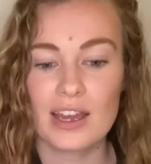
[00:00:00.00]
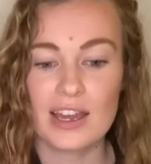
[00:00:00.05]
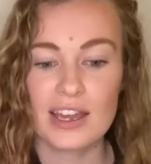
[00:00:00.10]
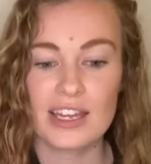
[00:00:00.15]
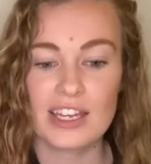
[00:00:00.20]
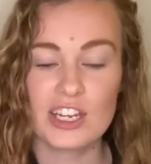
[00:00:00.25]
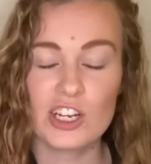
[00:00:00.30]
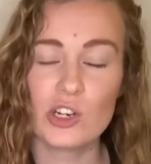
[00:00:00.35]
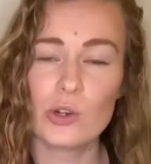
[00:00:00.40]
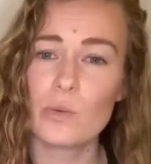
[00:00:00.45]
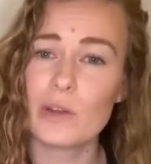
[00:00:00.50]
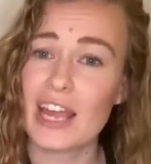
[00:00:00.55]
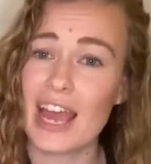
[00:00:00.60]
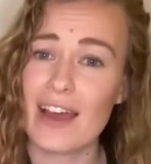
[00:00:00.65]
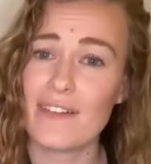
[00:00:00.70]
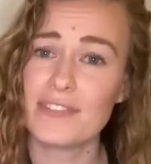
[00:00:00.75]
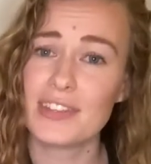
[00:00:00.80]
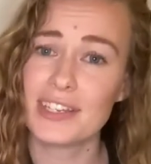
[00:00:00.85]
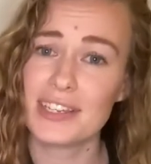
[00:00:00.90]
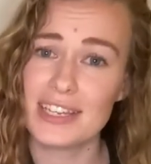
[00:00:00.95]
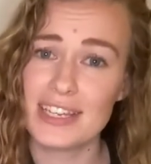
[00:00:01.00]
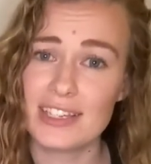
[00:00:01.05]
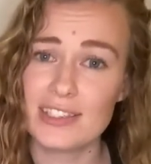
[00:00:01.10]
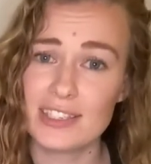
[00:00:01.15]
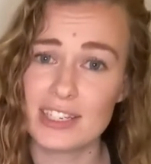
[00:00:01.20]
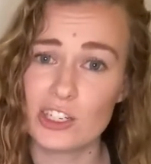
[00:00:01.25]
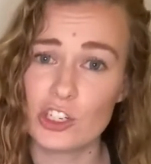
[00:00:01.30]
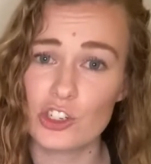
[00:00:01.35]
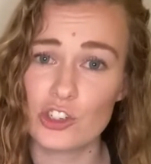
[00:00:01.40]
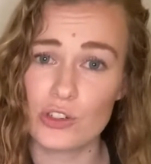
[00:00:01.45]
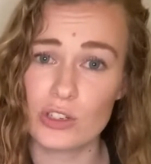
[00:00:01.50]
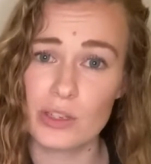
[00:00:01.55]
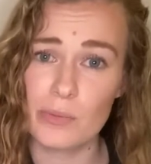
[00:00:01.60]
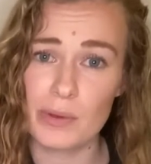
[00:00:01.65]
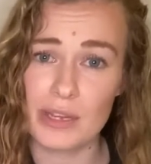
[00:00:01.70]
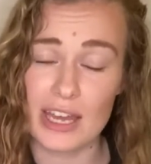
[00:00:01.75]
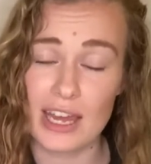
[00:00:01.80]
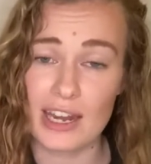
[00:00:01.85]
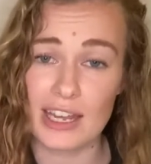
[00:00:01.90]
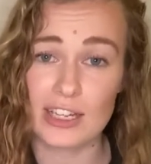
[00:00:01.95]
Here we have the key signature in the
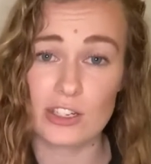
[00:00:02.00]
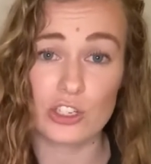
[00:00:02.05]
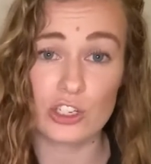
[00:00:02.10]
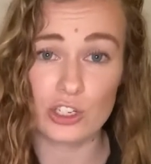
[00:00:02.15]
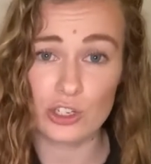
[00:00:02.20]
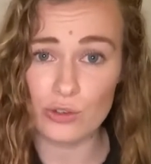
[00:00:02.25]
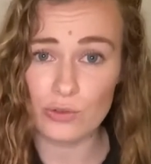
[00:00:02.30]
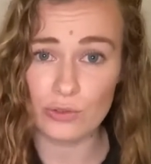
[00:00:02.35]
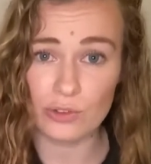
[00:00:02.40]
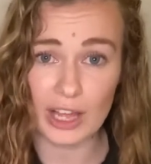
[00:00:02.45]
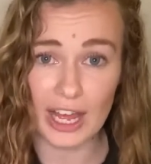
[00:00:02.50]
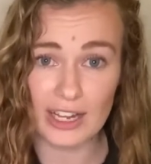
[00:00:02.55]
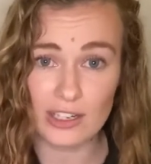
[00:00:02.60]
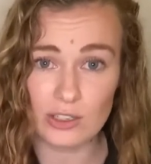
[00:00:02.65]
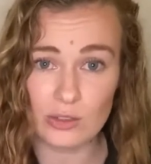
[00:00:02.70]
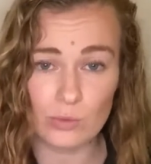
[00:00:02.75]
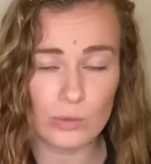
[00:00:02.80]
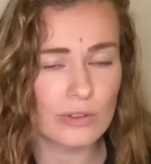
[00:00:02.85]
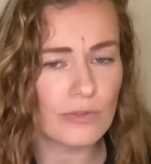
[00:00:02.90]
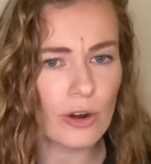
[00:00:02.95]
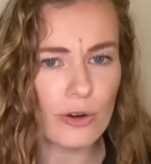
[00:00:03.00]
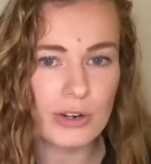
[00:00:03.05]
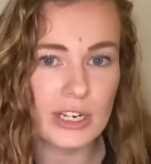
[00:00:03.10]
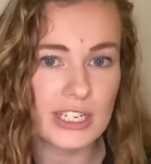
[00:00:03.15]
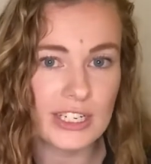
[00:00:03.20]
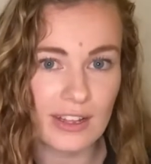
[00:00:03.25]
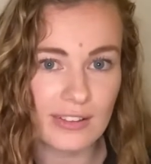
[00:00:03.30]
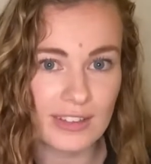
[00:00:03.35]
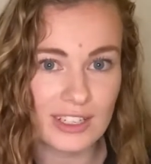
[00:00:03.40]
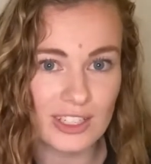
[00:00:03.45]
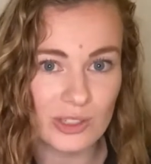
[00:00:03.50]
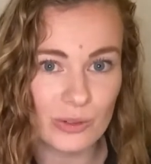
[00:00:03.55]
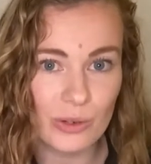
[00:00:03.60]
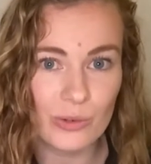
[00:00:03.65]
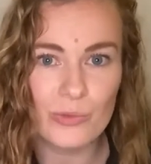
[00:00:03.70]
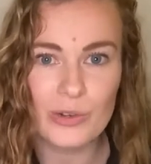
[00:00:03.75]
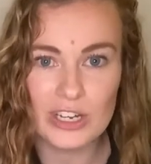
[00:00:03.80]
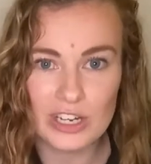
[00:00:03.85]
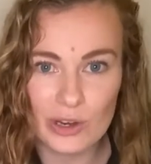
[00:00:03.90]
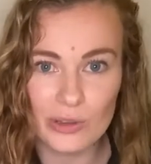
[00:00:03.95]
beginning. It's 2 flats. We've already done this one.
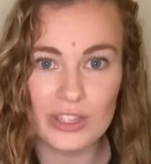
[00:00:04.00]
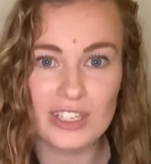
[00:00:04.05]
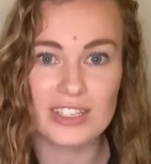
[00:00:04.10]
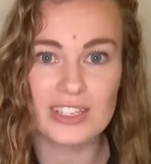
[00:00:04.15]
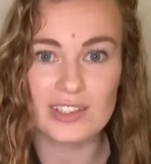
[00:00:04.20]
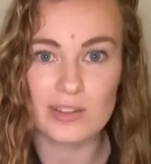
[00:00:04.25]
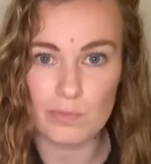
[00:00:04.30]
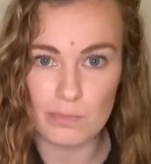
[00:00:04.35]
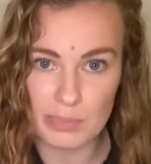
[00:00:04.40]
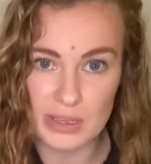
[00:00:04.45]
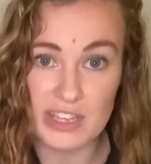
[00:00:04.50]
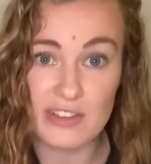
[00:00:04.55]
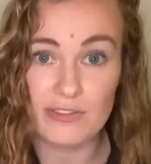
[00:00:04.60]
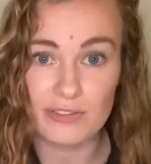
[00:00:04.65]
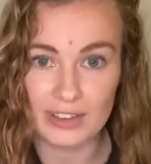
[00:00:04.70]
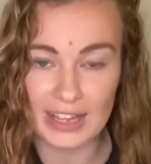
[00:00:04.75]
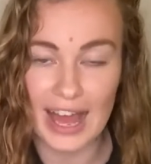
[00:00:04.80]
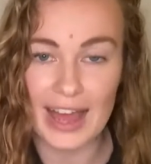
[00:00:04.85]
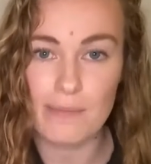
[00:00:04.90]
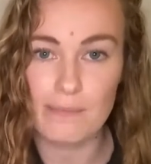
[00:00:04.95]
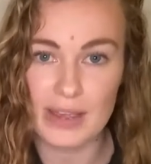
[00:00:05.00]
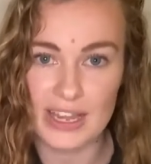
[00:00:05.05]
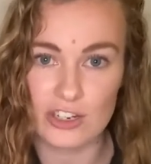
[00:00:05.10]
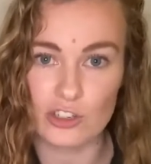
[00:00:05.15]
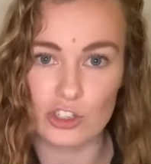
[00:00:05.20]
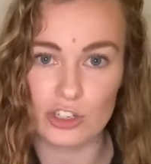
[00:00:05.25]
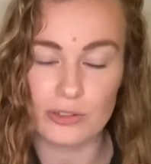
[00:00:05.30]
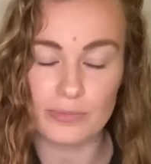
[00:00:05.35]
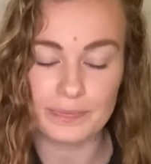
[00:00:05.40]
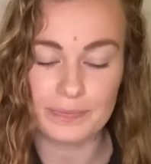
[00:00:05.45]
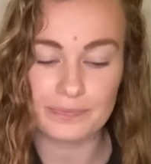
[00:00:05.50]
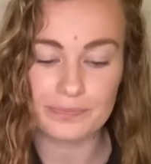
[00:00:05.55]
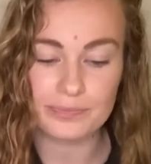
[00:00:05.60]
We know this is B flat major.